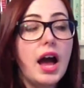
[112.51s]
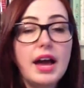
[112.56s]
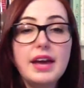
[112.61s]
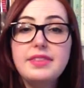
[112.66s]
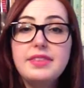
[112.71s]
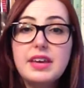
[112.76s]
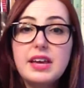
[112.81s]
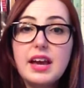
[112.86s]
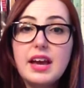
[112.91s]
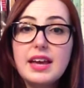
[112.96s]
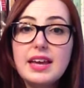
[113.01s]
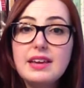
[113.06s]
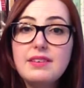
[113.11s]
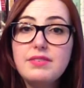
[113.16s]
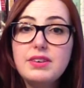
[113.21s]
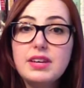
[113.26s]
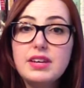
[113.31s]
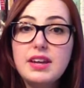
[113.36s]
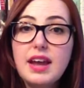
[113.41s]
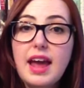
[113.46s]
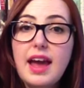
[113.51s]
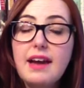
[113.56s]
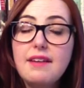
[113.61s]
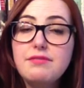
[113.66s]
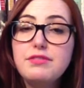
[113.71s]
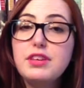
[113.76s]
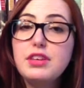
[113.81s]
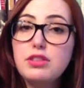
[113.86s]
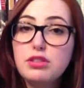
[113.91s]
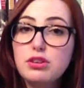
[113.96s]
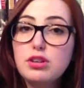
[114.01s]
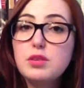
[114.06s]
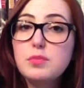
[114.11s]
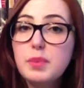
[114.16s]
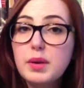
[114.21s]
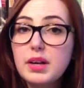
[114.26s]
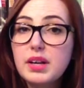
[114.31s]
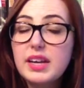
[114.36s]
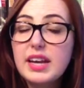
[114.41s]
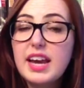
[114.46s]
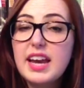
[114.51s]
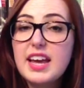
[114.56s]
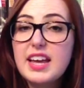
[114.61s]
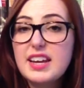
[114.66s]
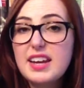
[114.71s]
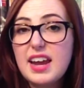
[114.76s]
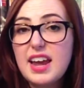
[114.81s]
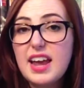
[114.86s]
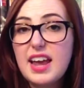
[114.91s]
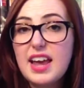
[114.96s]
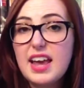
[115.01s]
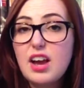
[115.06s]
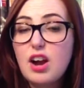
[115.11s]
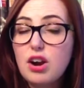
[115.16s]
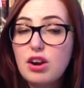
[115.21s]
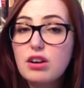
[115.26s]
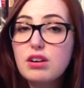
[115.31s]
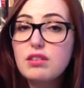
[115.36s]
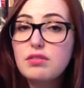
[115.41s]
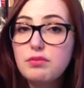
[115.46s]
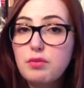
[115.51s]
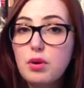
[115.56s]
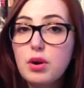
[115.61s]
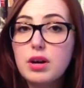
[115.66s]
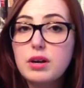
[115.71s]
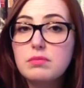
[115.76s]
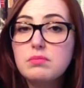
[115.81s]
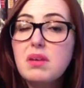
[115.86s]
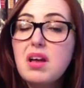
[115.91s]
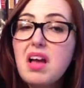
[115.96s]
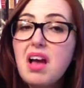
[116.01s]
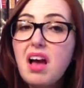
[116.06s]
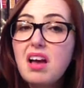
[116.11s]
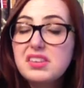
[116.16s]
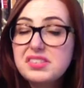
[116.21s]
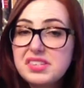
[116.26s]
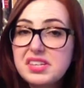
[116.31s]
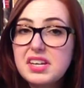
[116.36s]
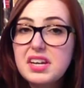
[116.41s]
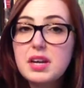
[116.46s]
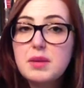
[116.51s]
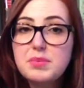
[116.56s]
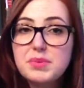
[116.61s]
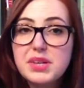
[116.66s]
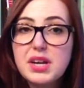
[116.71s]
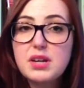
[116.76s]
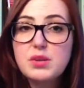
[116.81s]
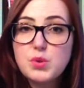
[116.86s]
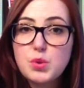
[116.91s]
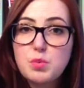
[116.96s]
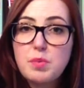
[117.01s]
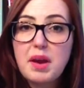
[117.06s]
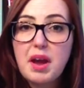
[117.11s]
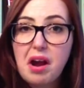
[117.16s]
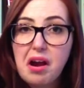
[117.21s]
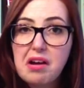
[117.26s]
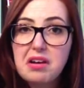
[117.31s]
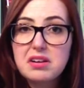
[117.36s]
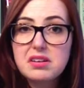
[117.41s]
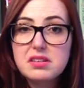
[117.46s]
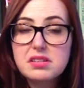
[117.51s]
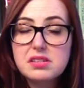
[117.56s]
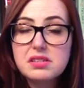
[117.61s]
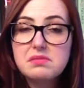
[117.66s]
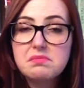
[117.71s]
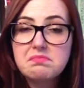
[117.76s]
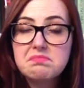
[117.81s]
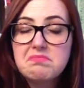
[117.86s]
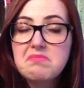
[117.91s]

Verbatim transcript: I think I even have the third book in a ARC form sitting upstairs with my ARCs.